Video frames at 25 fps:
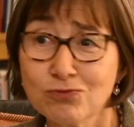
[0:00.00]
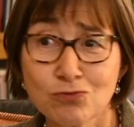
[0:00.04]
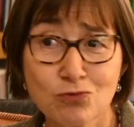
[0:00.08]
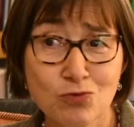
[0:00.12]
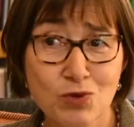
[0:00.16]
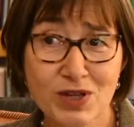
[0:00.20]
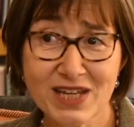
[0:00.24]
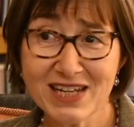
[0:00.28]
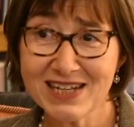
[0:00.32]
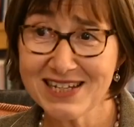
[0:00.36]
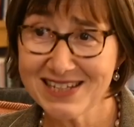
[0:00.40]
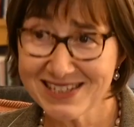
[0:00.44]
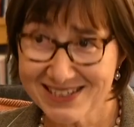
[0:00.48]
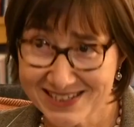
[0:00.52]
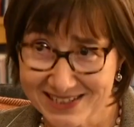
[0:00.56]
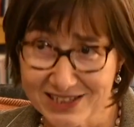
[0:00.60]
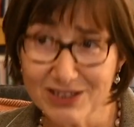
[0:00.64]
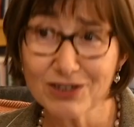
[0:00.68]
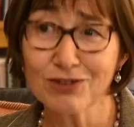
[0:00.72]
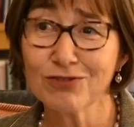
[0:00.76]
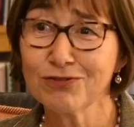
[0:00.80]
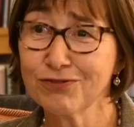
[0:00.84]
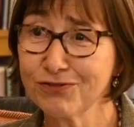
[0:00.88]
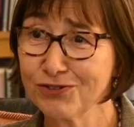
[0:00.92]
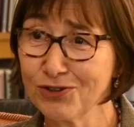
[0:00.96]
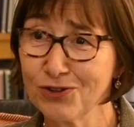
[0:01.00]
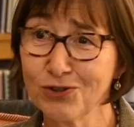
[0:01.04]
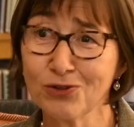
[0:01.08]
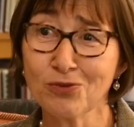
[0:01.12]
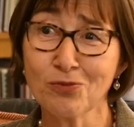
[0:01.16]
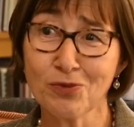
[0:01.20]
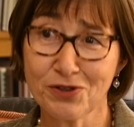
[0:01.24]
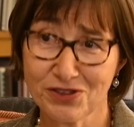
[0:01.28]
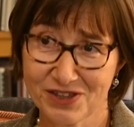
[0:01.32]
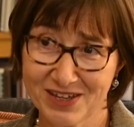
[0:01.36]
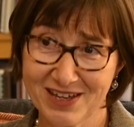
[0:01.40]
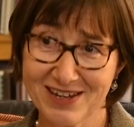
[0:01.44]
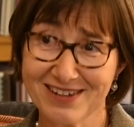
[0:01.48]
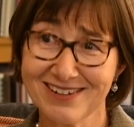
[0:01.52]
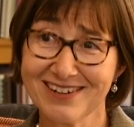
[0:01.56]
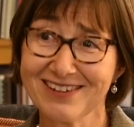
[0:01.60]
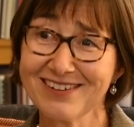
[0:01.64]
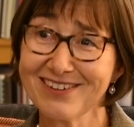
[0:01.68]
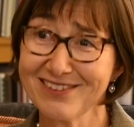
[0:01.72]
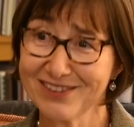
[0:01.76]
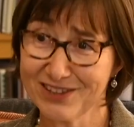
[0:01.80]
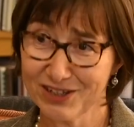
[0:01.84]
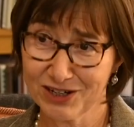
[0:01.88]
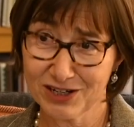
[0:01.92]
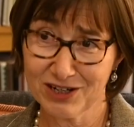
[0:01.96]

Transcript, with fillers: really skillful within the